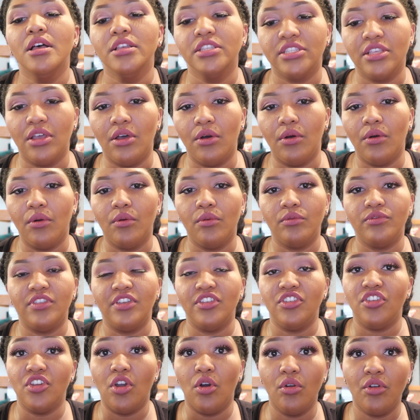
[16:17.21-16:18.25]
So
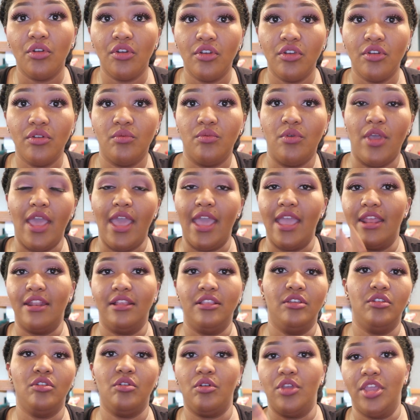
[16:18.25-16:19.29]
the yogurt had
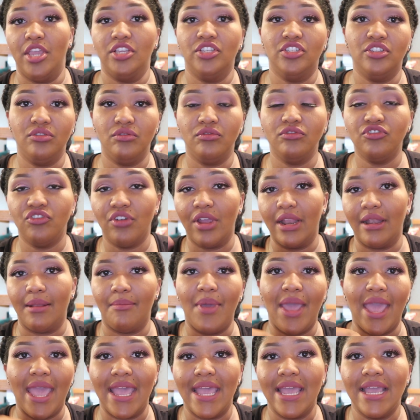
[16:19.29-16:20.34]
a little issue trying to
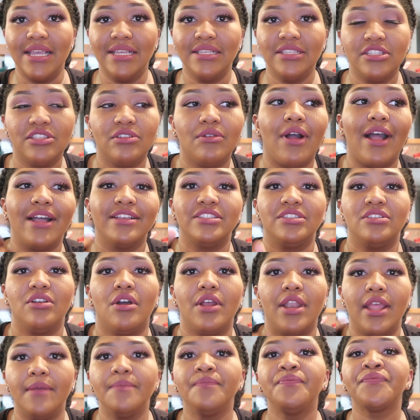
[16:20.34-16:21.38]
pass, so I
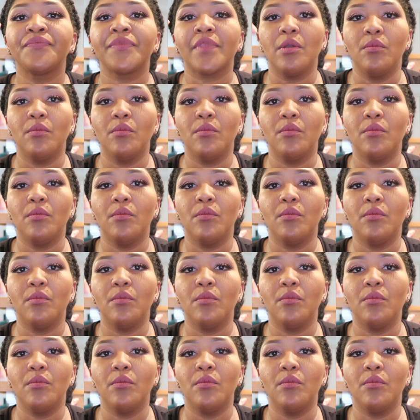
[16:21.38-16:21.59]
started,